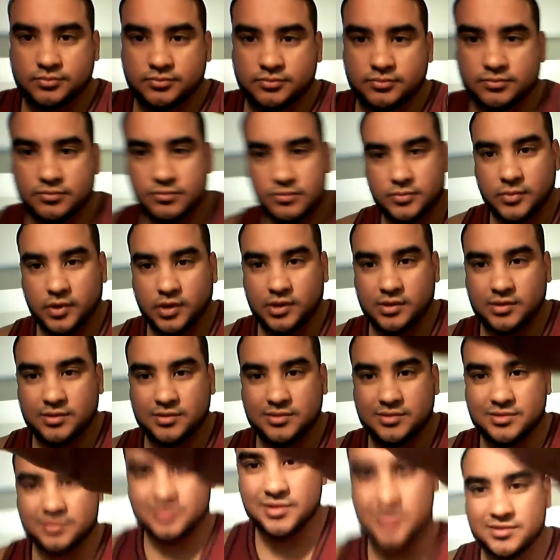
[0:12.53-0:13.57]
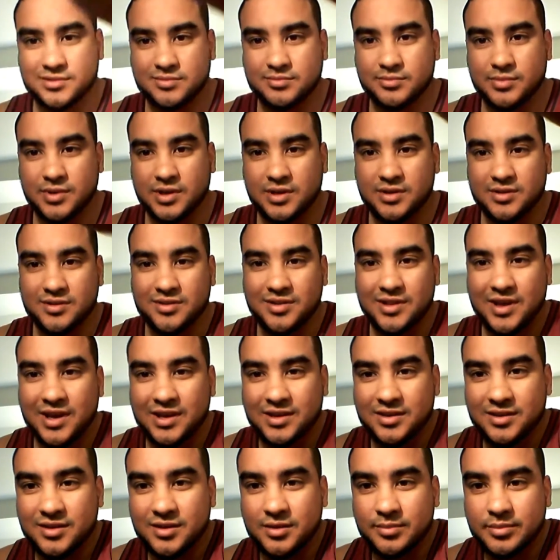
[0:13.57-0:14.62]
Let's get some better
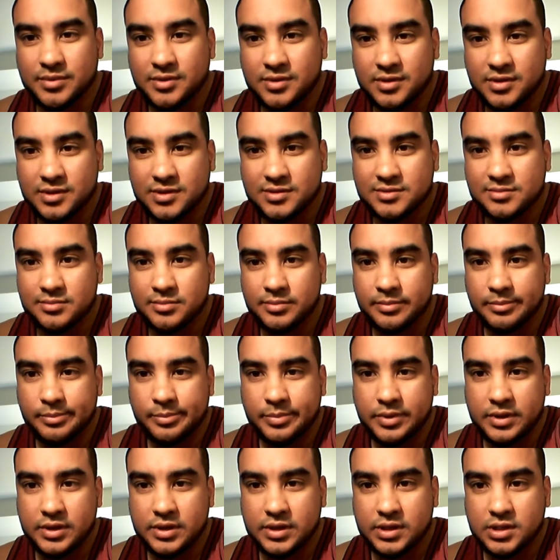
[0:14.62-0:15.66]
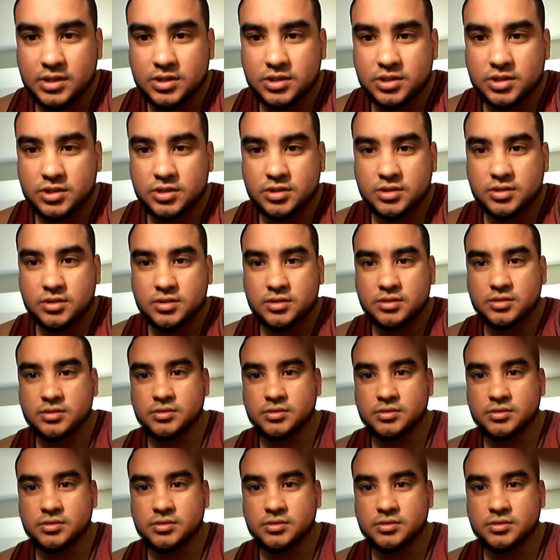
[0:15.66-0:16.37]
lighting up in this bitch.